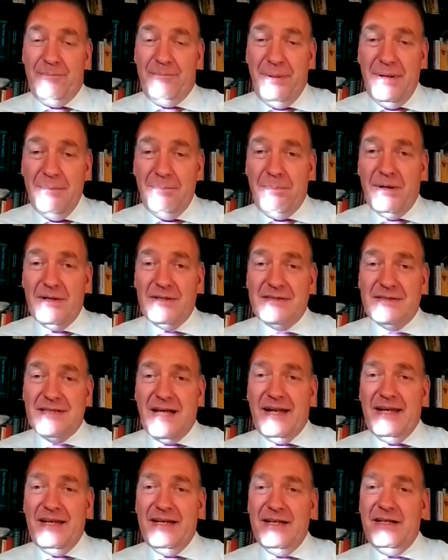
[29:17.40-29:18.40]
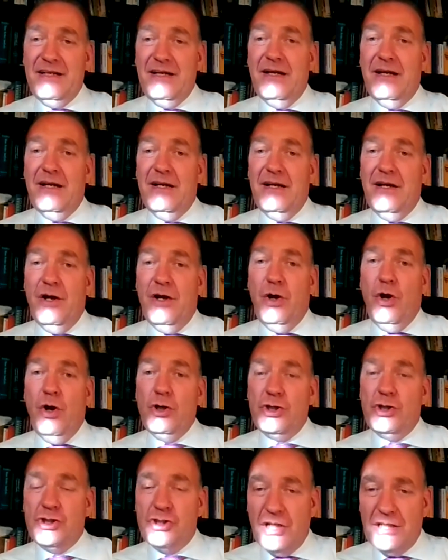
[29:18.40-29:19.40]
people studying
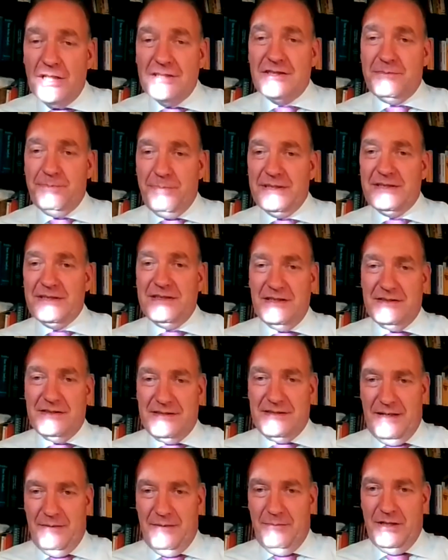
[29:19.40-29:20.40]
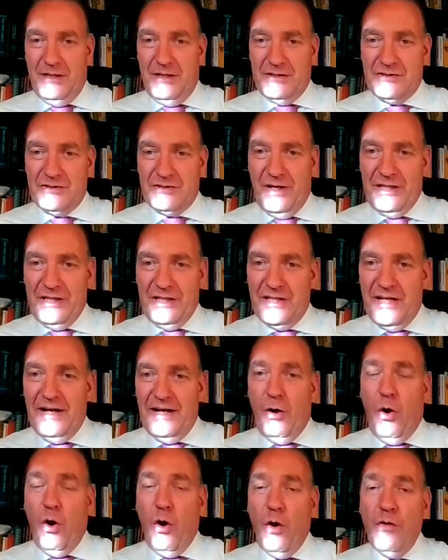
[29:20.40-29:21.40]
just business administration
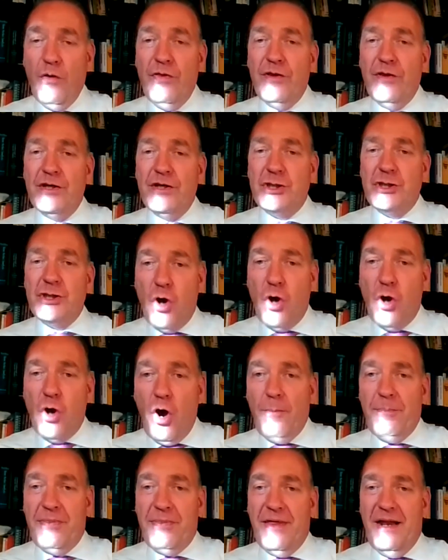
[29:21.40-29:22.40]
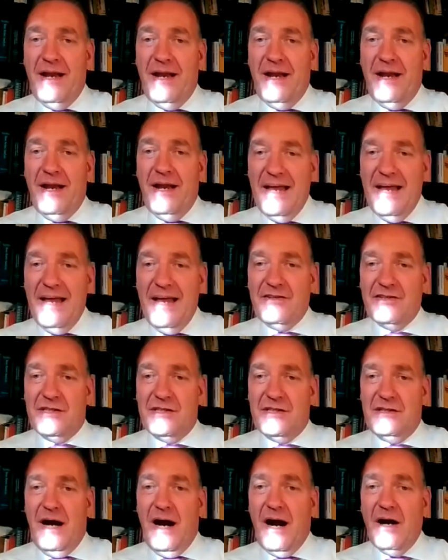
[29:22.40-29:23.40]
and on the job then
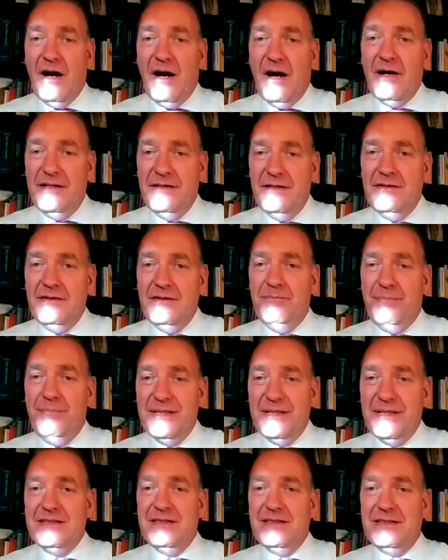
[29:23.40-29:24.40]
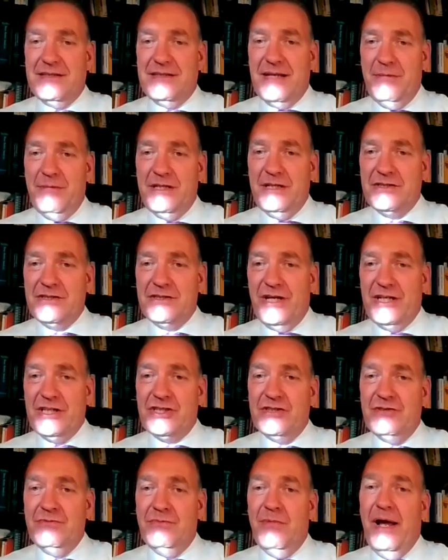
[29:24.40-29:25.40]
later are in business
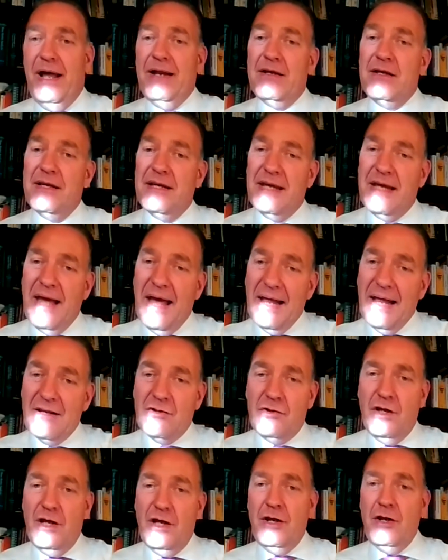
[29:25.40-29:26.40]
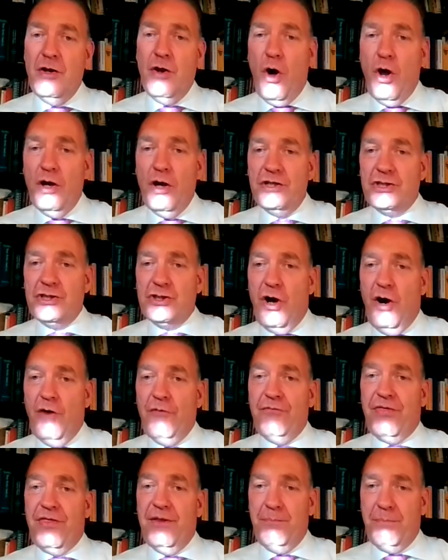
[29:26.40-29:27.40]
administration and get a knowledge of
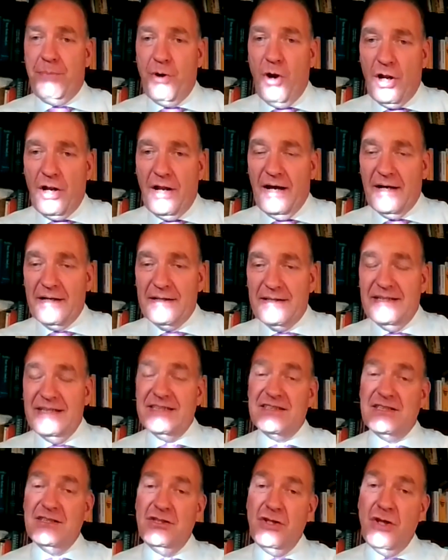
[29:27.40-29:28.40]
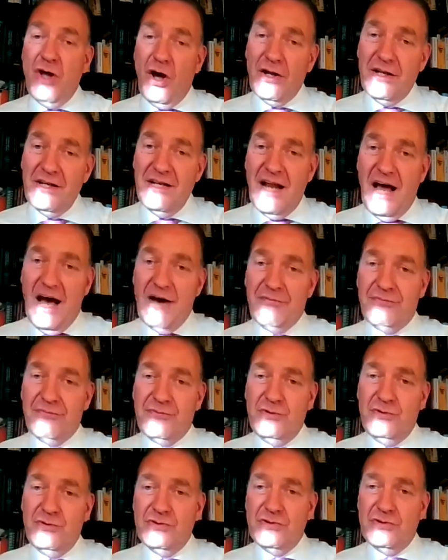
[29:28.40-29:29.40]
the product is not enough
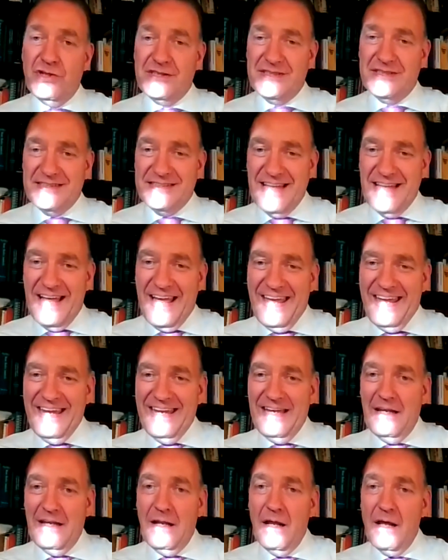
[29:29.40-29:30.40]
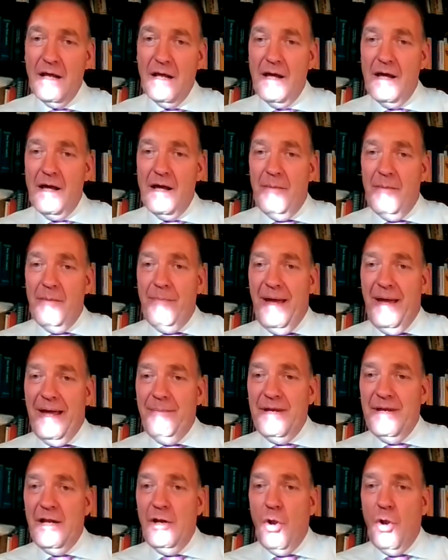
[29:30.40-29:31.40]
to sustain
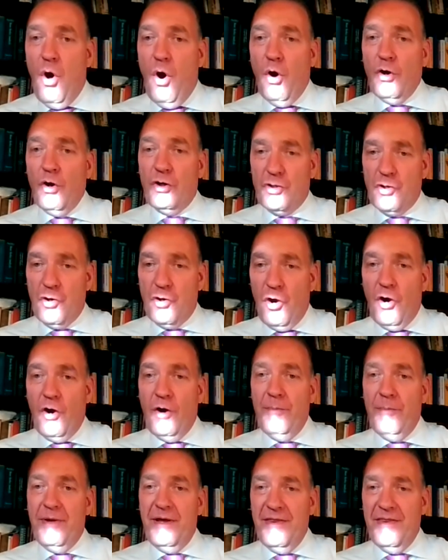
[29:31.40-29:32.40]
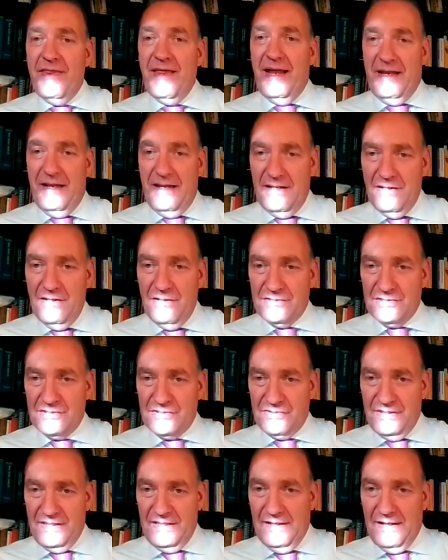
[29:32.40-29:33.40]
maybe long term in that
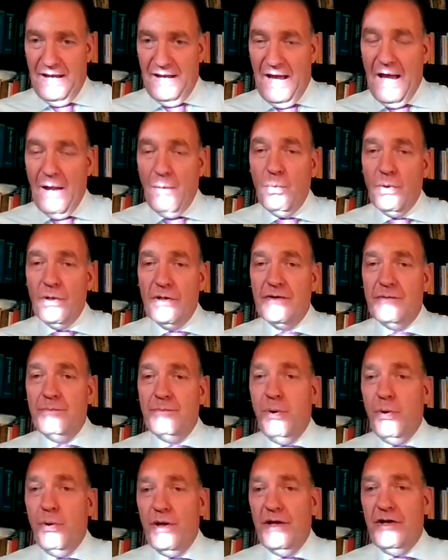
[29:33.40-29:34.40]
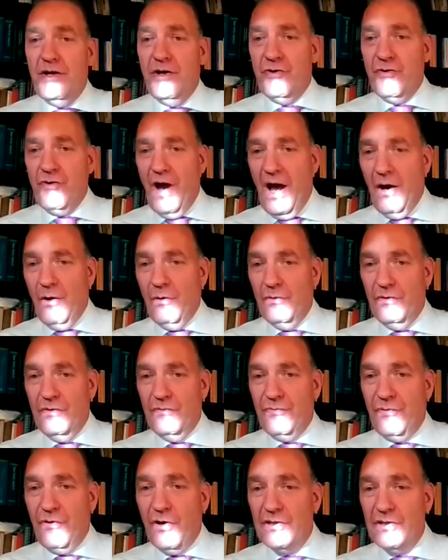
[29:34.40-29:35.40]
industry. I would put it around.
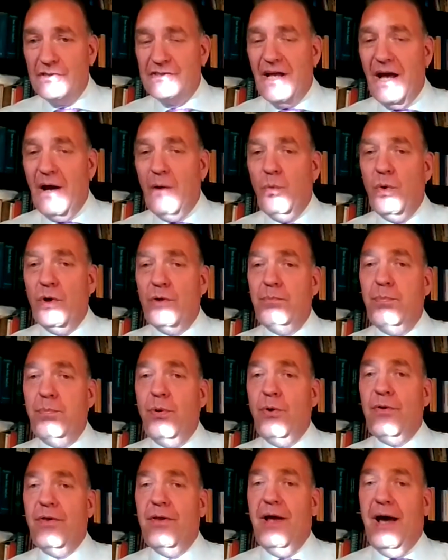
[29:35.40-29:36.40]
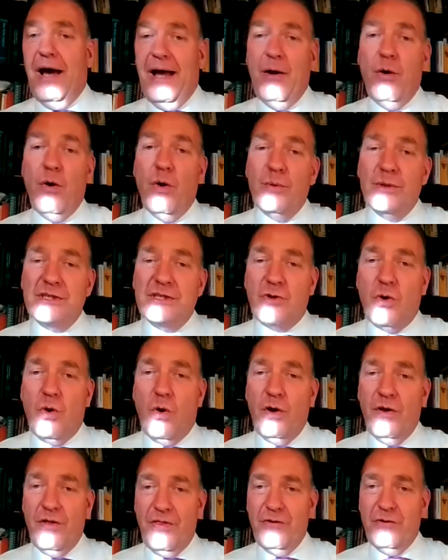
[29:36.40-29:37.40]
First, I always
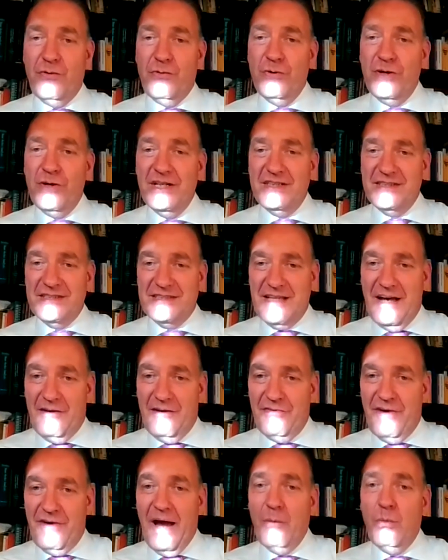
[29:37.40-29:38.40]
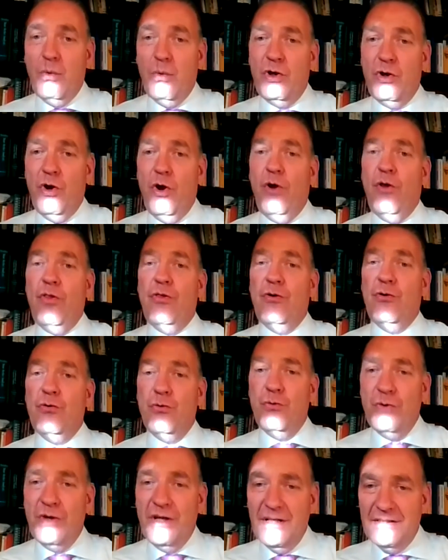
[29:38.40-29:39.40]
call it the real stuff. I would learn the
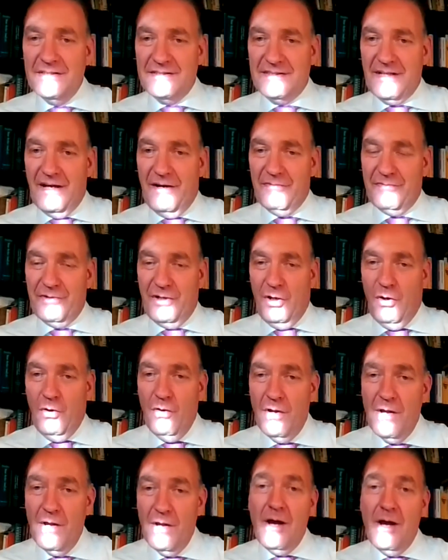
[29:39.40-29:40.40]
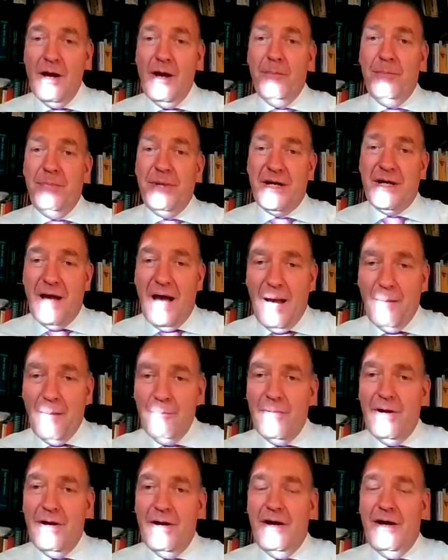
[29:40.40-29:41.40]
real stuff, you know,
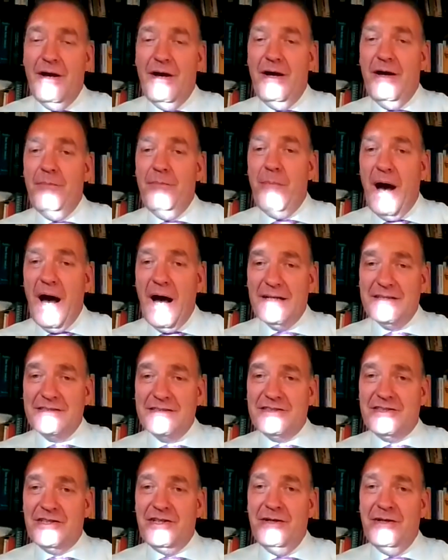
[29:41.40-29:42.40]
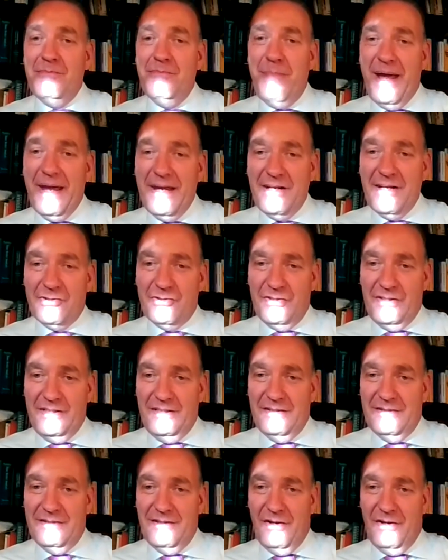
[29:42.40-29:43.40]
become a master in
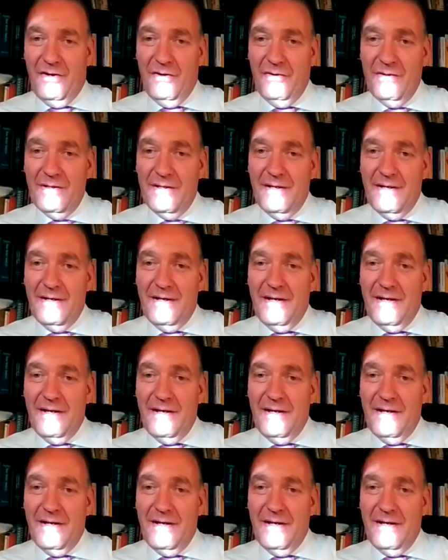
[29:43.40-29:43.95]
bakery, you know,